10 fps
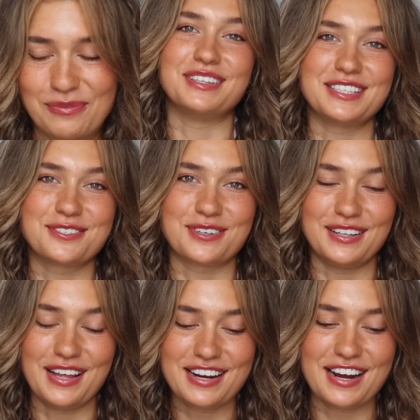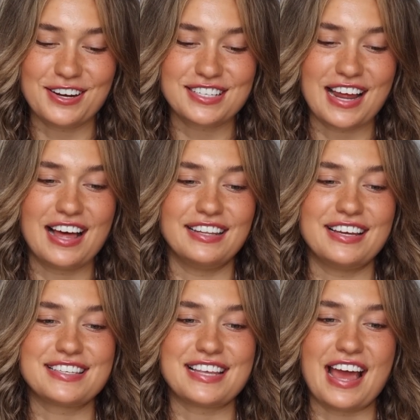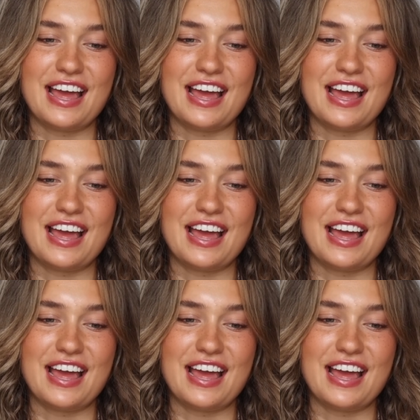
But this is what a lot of hairstylists